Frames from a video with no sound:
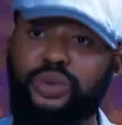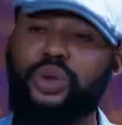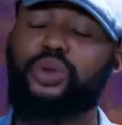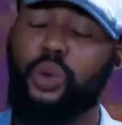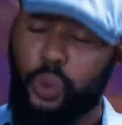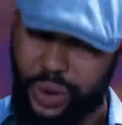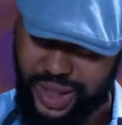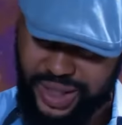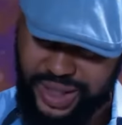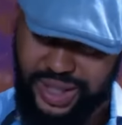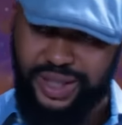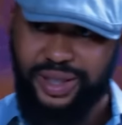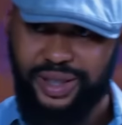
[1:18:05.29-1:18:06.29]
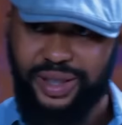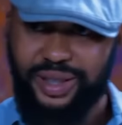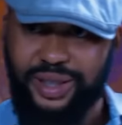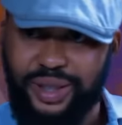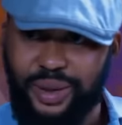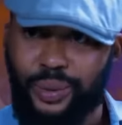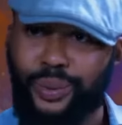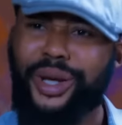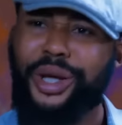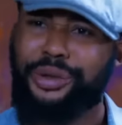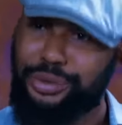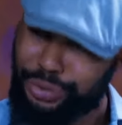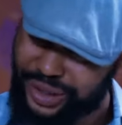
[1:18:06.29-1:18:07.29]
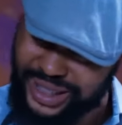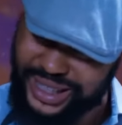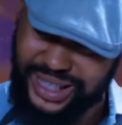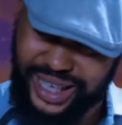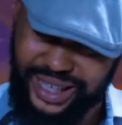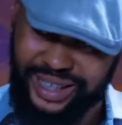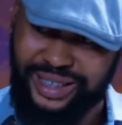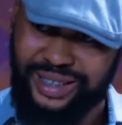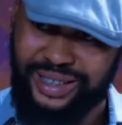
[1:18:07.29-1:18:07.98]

Dodo, wait. What are you really saying?